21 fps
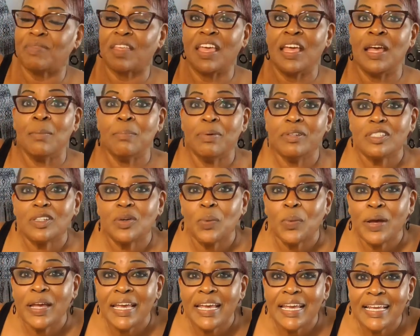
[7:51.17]
in
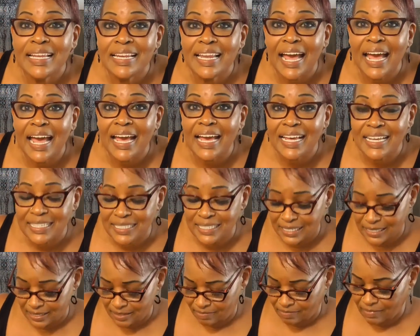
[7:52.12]
between
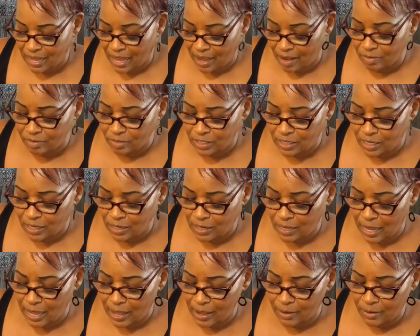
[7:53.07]
days. I'll tell
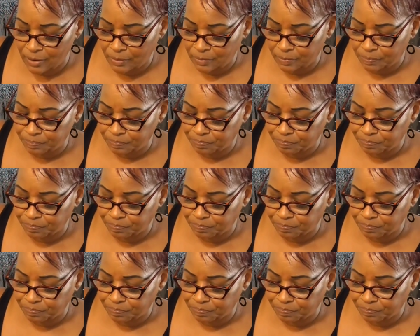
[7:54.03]
y'all.